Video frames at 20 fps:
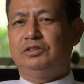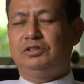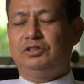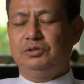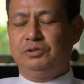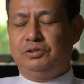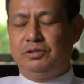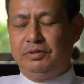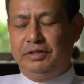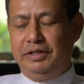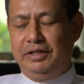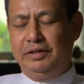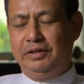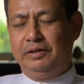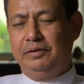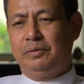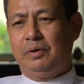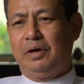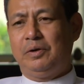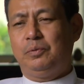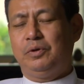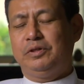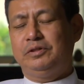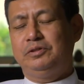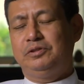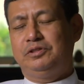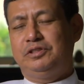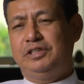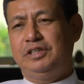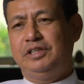Today, I want
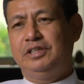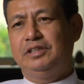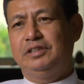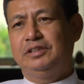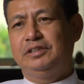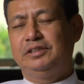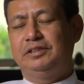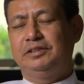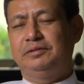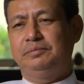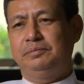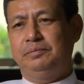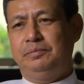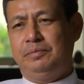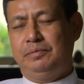to see the,